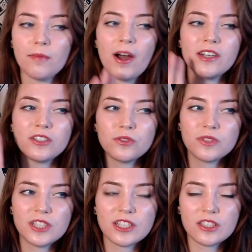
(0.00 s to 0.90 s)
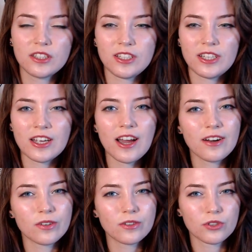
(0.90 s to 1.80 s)
I do think the
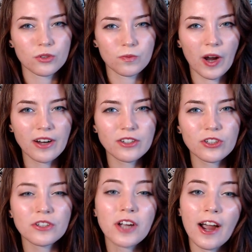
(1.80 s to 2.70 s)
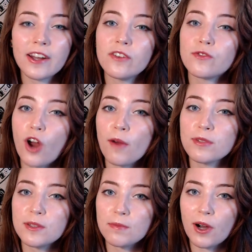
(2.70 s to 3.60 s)
director kind of drops
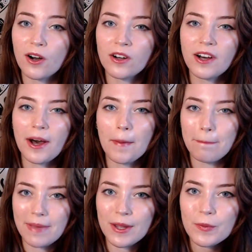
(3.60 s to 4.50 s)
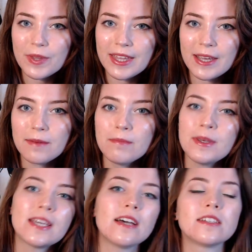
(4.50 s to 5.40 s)
the ball a bit with him
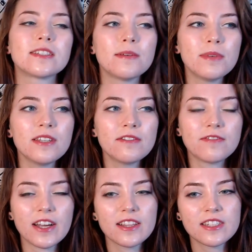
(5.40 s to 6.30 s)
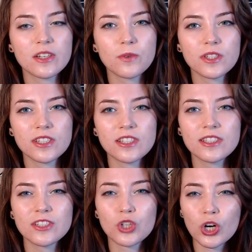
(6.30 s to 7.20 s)
because some of the fight sequences
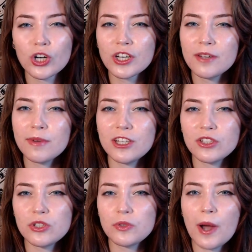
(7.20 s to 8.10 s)
turn him into